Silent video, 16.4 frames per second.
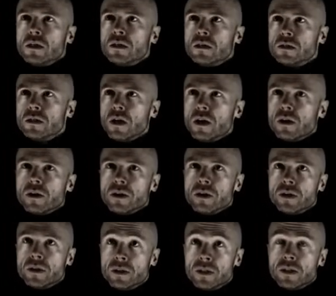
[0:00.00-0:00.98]
So
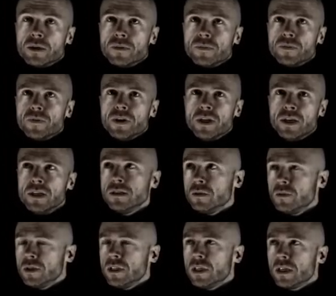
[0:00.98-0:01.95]
it isn't
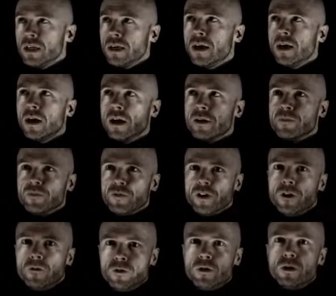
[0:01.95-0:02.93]
particularly hard
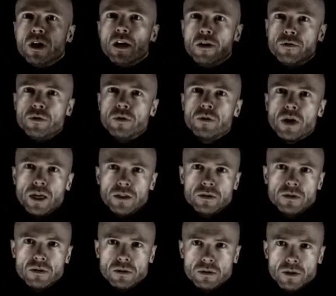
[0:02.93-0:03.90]
if you have the right
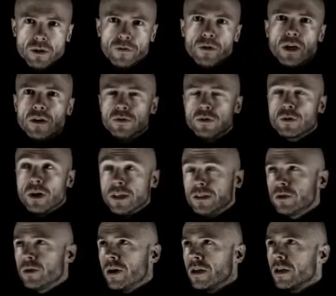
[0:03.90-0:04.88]

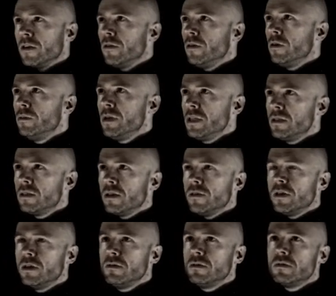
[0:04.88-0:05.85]
trick. If you
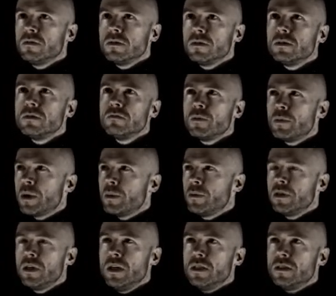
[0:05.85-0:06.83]
don't remember
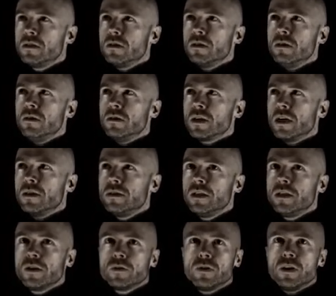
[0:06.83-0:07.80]
this or you can't
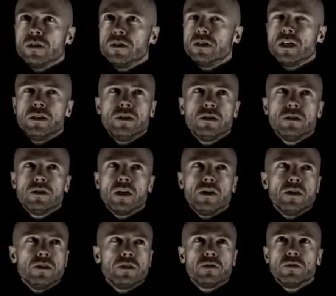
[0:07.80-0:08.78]
think of it, then
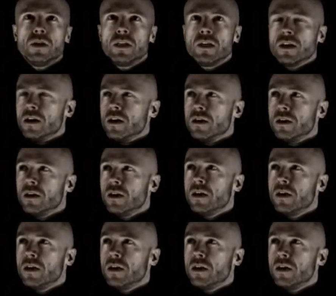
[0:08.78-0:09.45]
it's really hard.